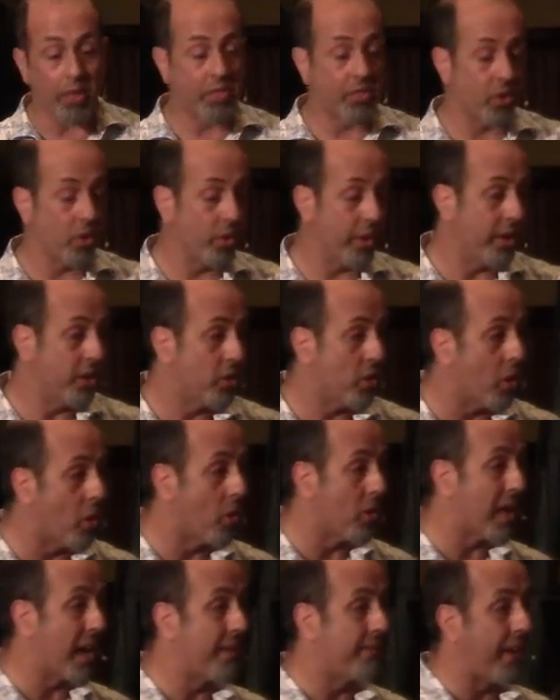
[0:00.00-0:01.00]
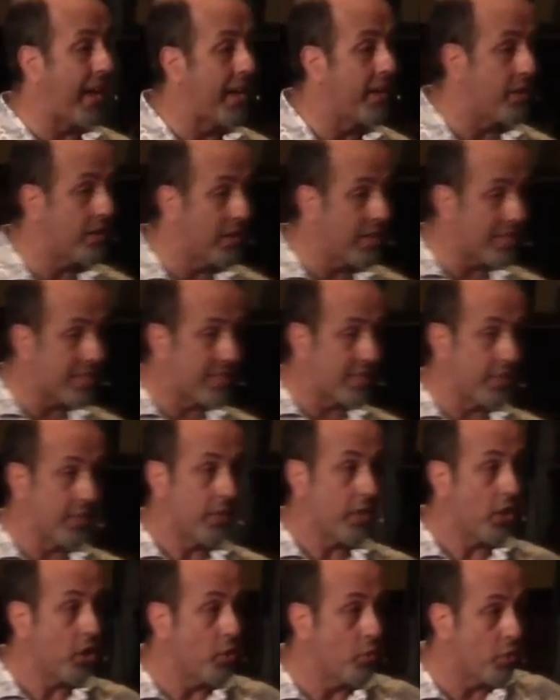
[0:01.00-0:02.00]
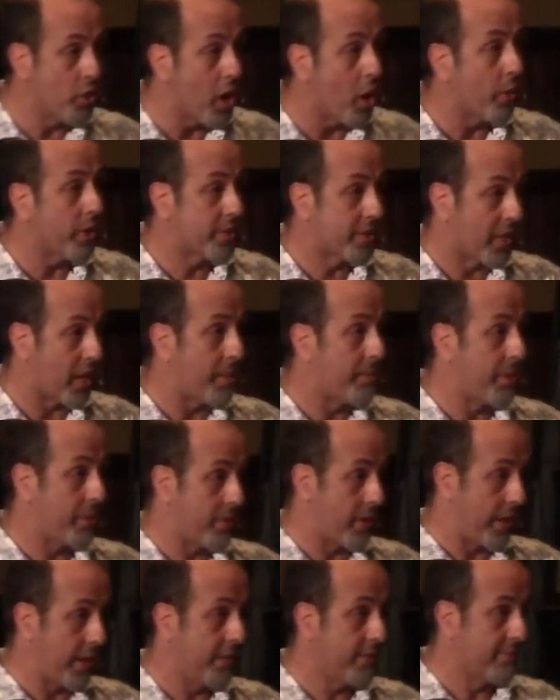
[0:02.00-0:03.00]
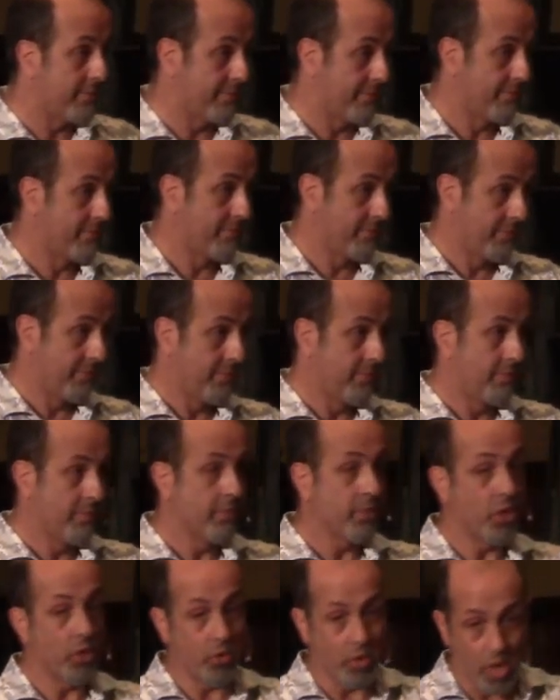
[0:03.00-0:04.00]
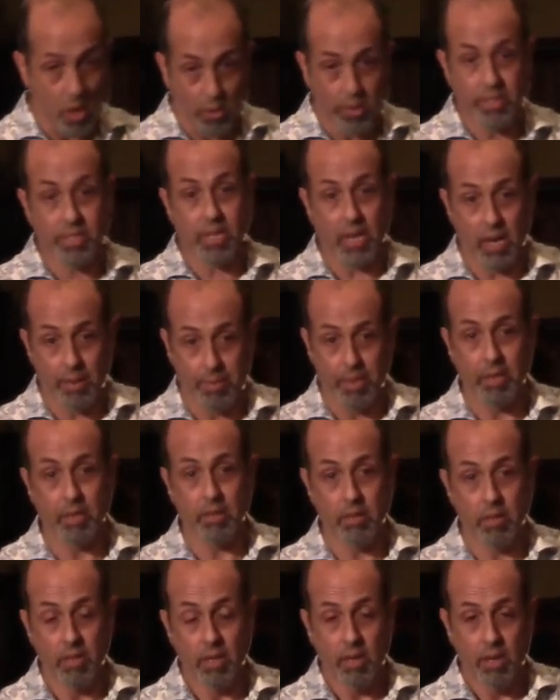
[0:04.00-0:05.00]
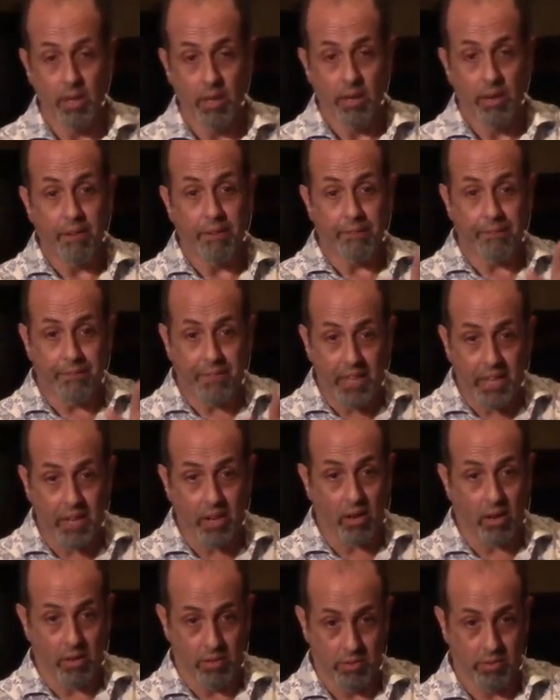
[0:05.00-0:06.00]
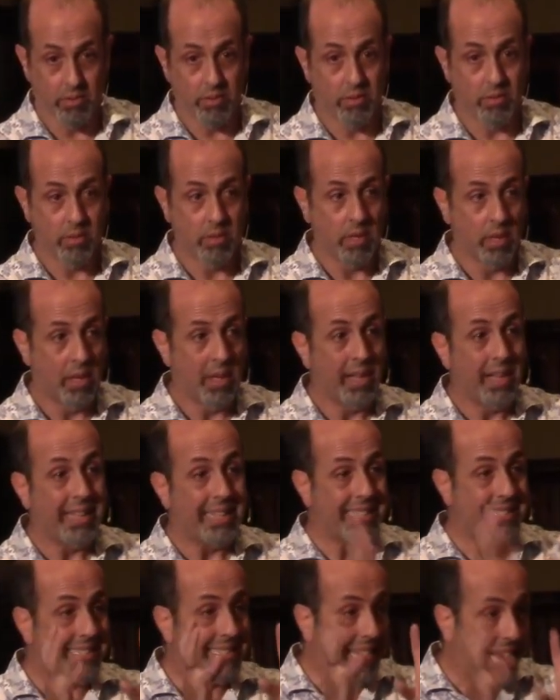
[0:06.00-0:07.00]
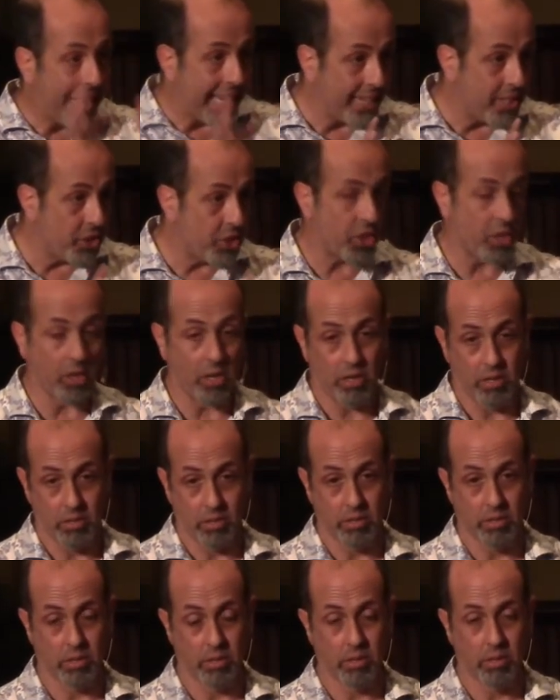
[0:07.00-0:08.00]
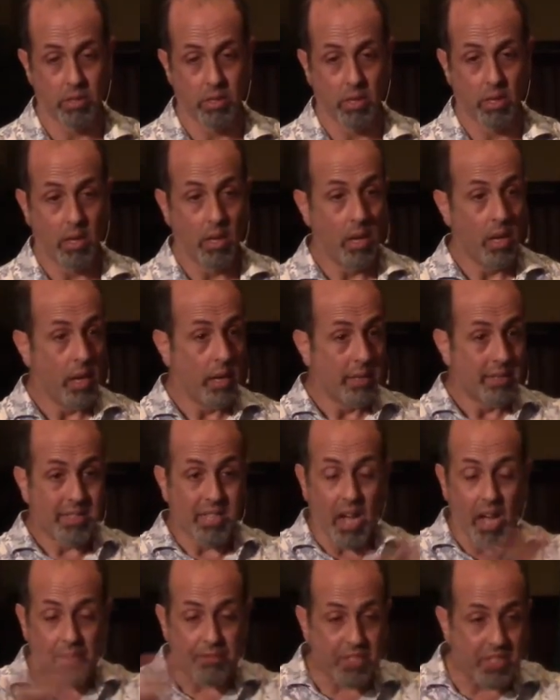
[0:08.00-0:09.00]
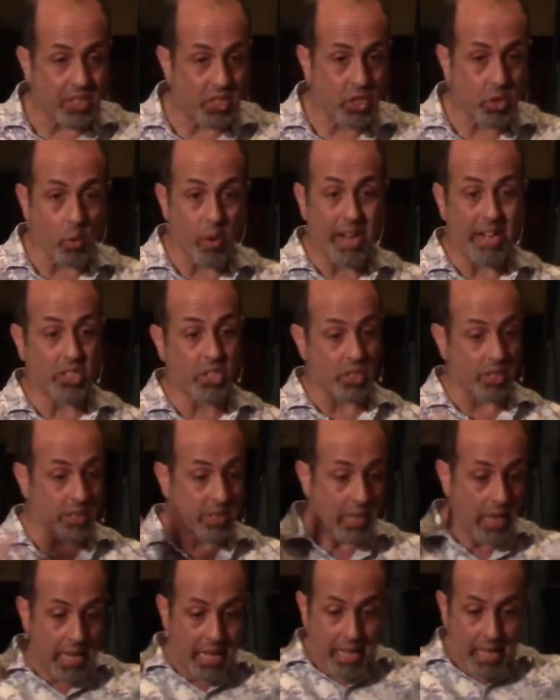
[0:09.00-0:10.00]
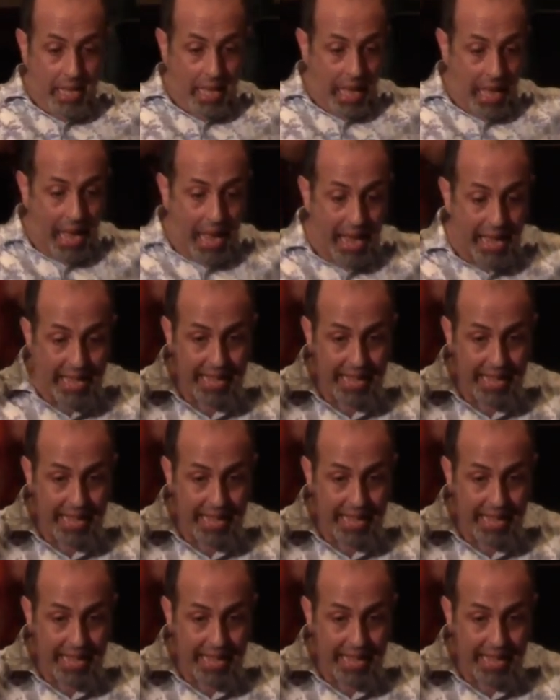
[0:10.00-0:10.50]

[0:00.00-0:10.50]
through in your whole life. And listen, you know it's coming, right? You know it's coming. Fear, danger, tough situations, high